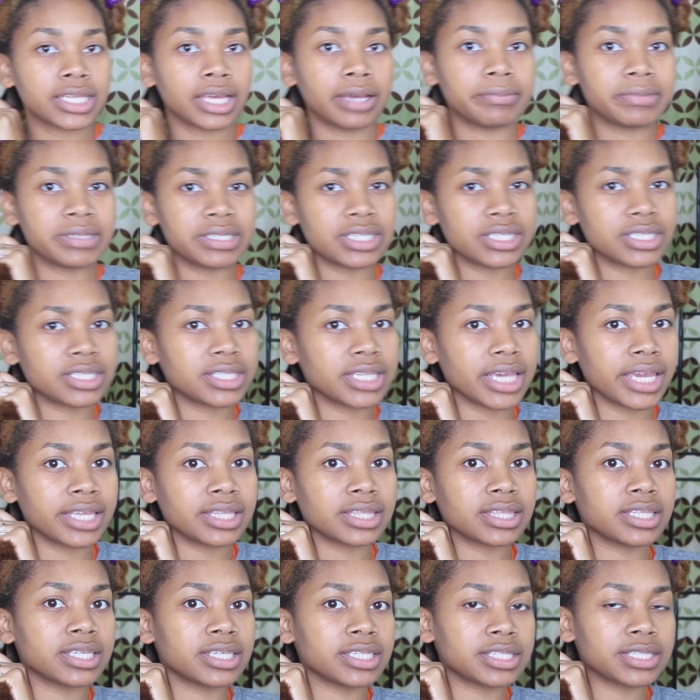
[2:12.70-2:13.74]
I'm gonna just
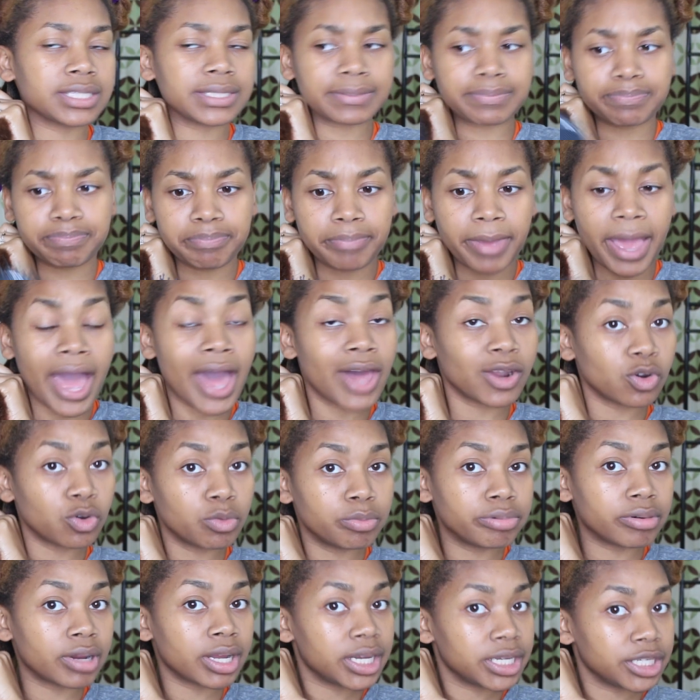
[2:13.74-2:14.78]
take this paddle
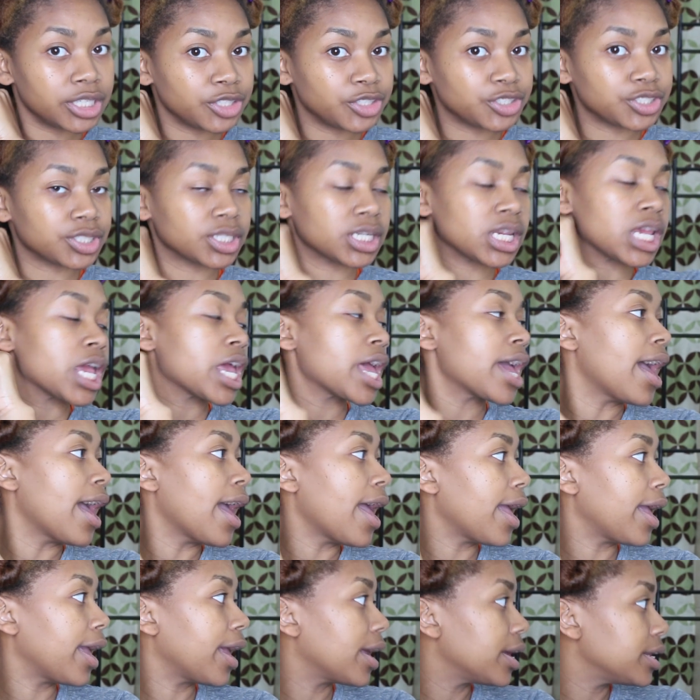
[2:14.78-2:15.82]
brush
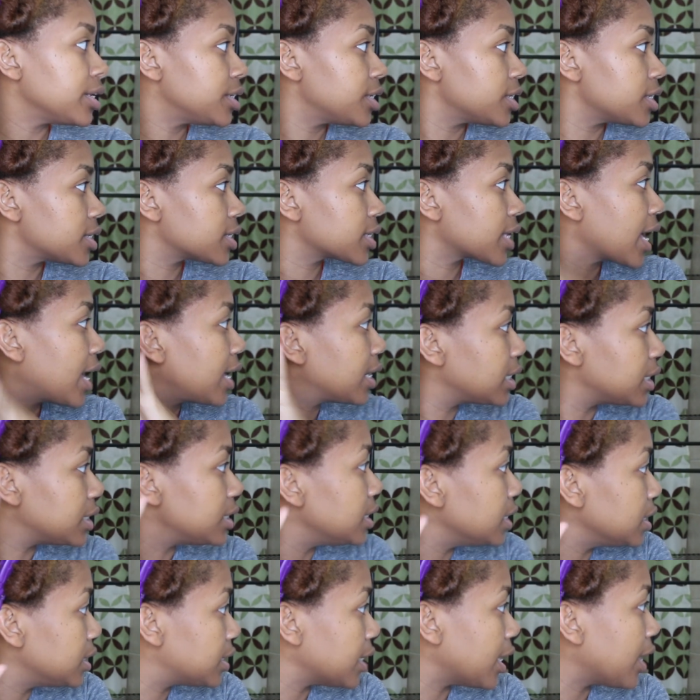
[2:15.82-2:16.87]
and just kind of
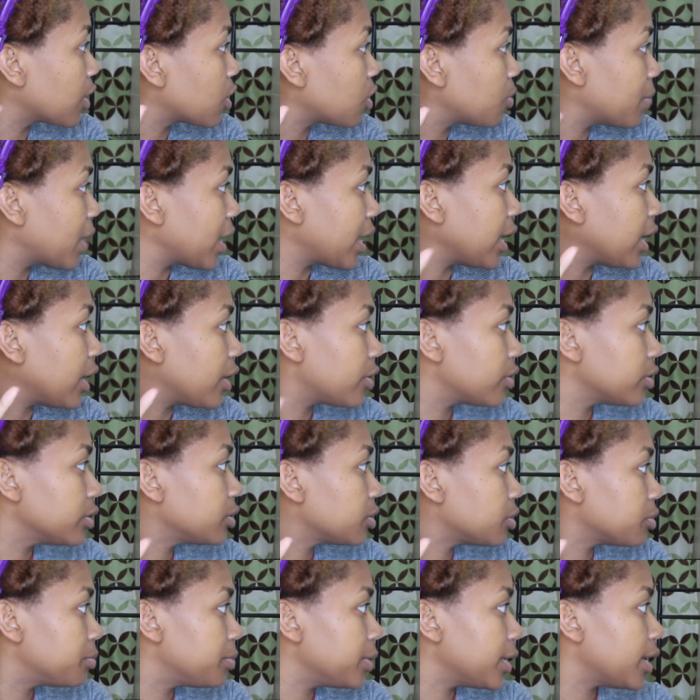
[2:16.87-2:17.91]
detangle my hair a
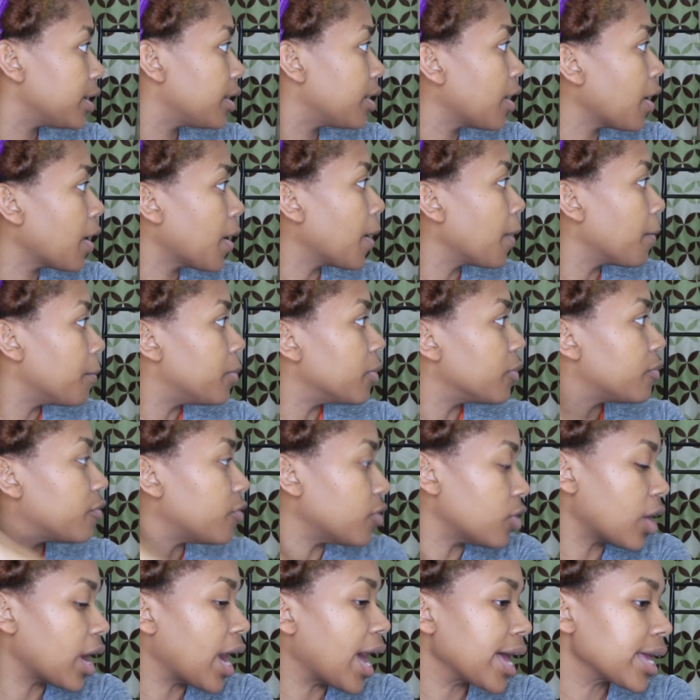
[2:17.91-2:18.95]
little bit
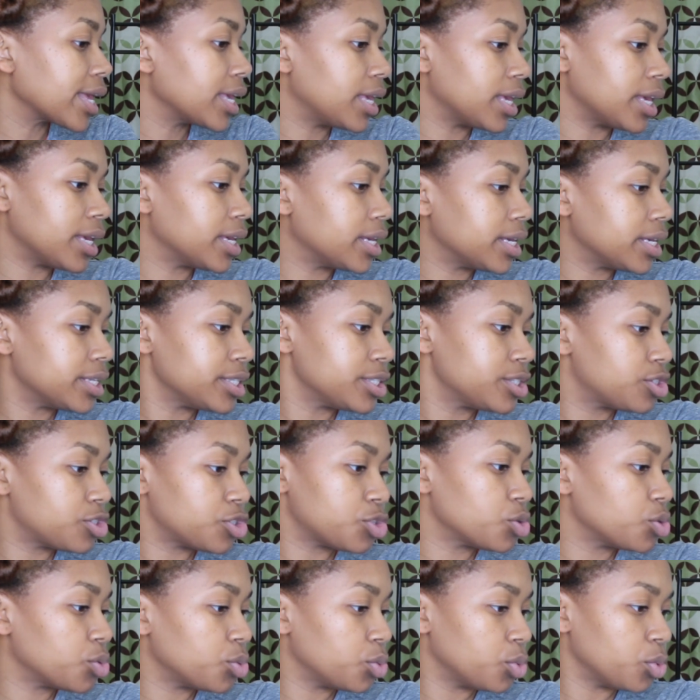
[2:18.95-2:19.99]
before I get
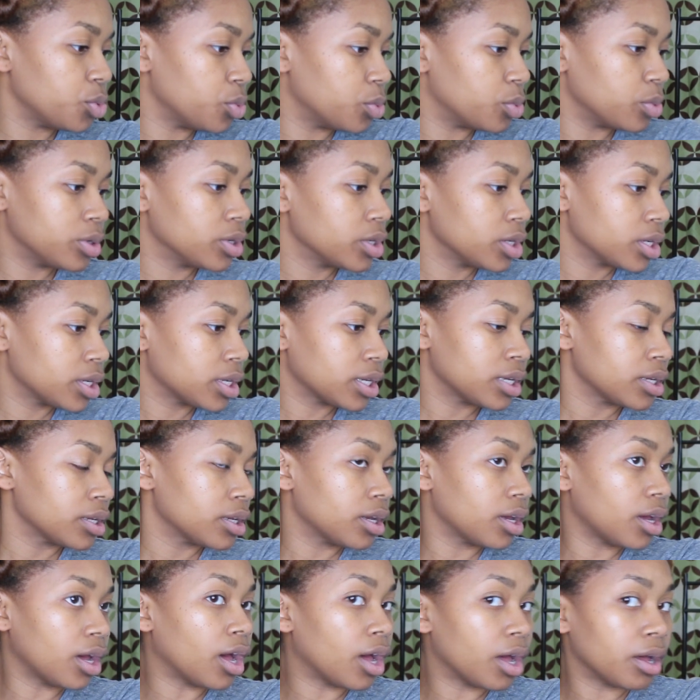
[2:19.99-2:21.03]
into
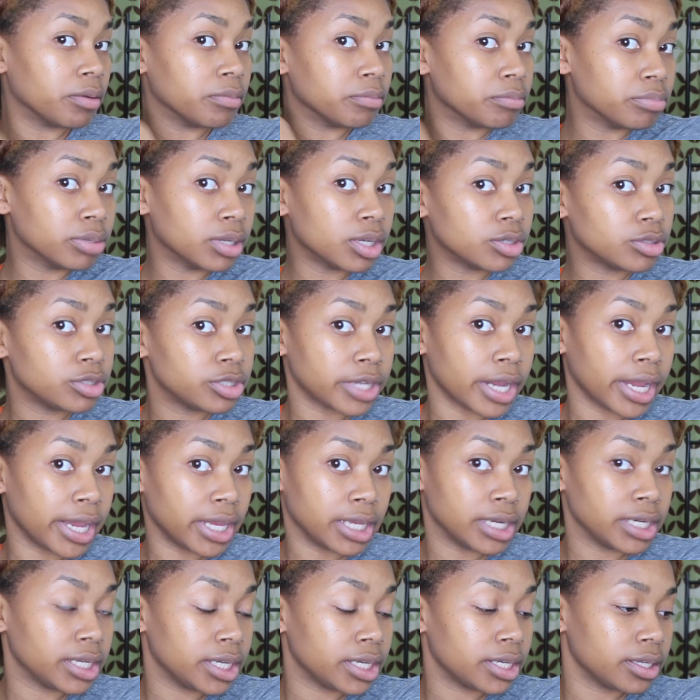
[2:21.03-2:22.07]
blow
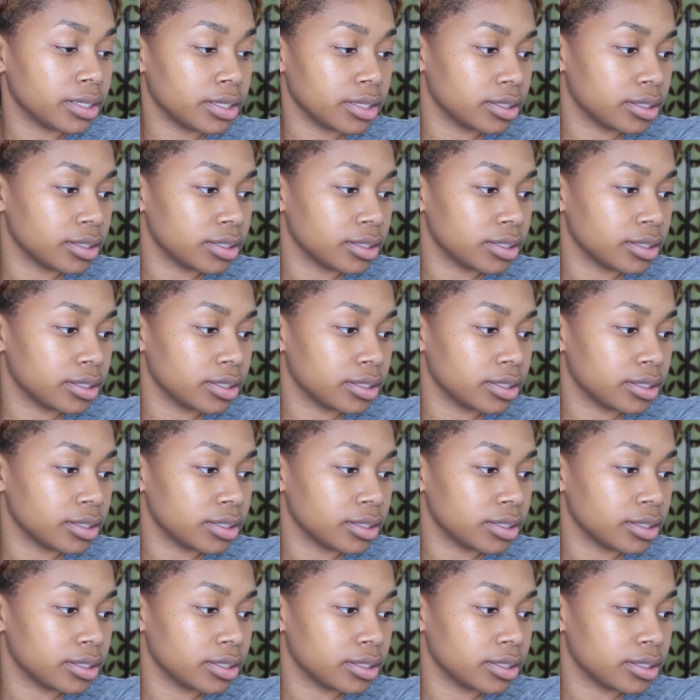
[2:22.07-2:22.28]
drying it.